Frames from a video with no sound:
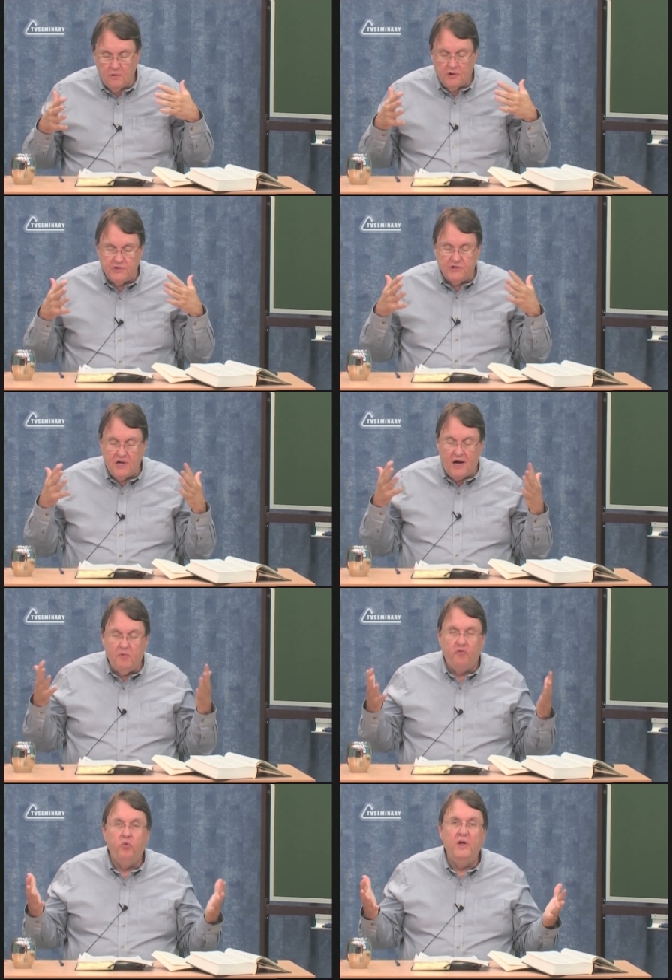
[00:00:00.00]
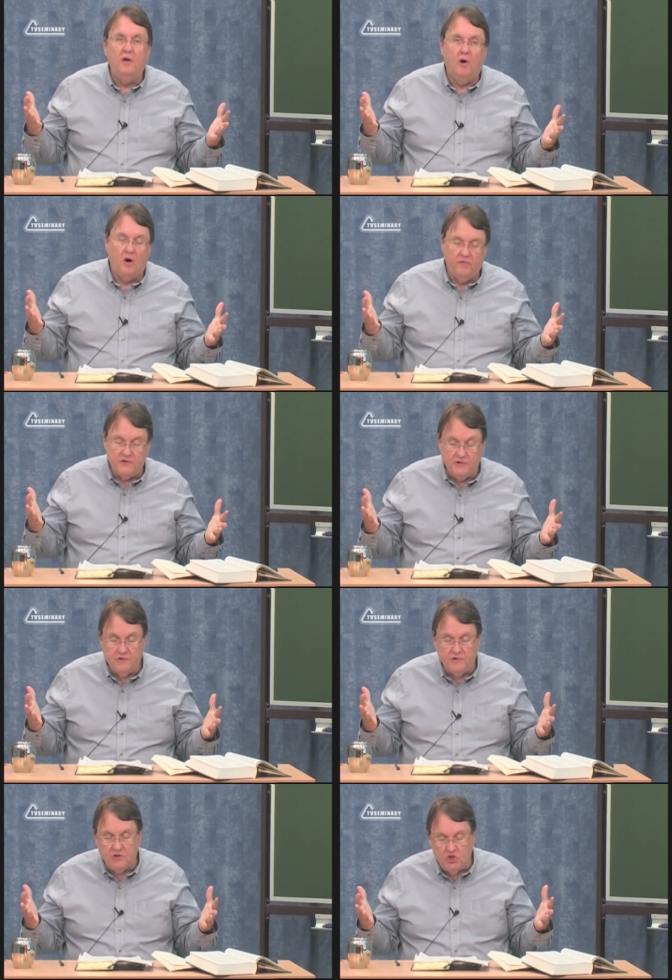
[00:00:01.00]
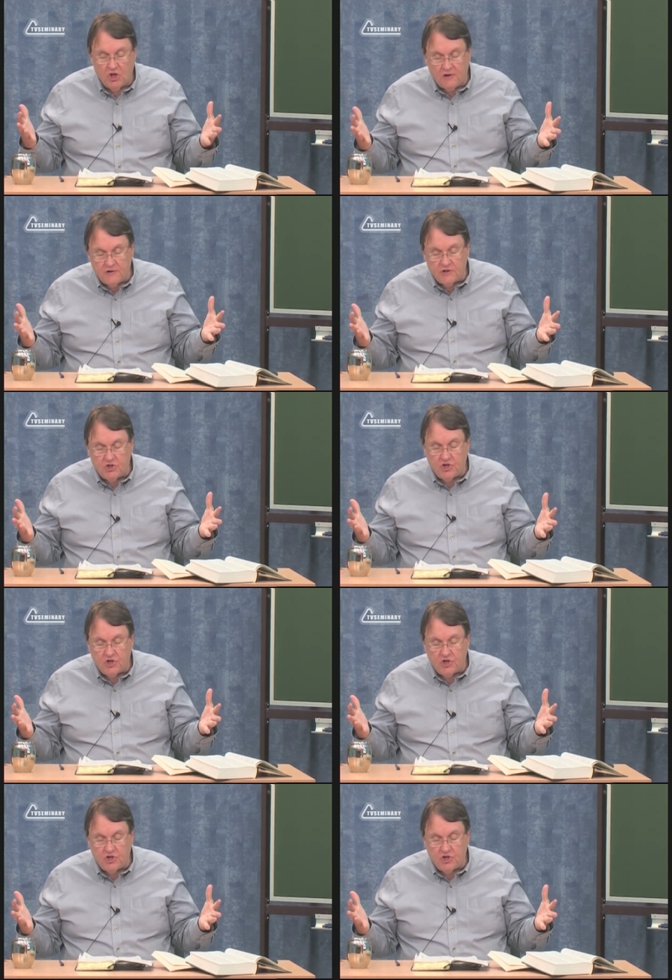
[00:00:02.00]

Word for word: There's a time of wheat harvest. This is Genesis